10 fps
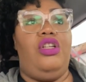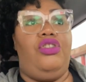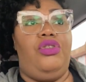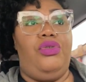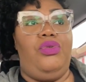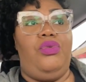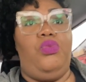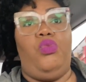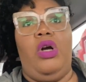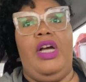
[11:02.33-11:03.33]
do
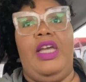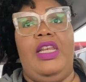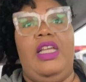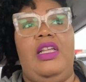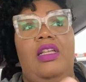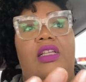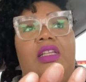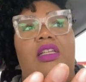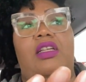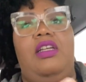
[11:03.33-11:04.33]
one
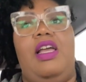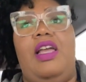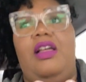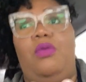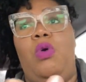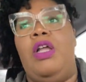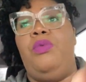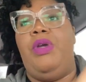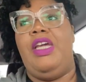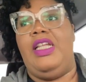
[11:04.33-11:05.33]

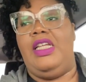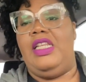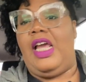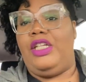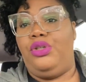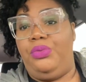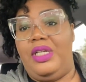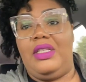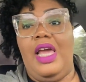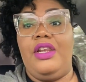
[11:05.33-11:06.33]
week and then like 2
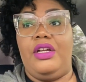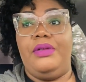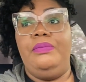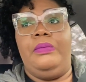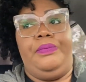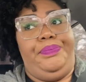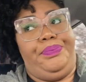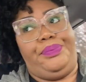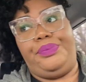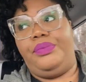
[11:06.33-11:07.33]
weeks later
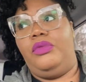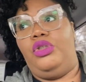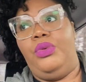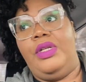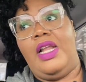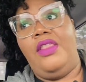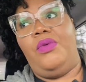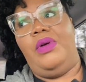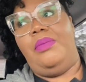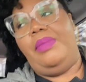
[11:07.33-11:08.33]
do another one.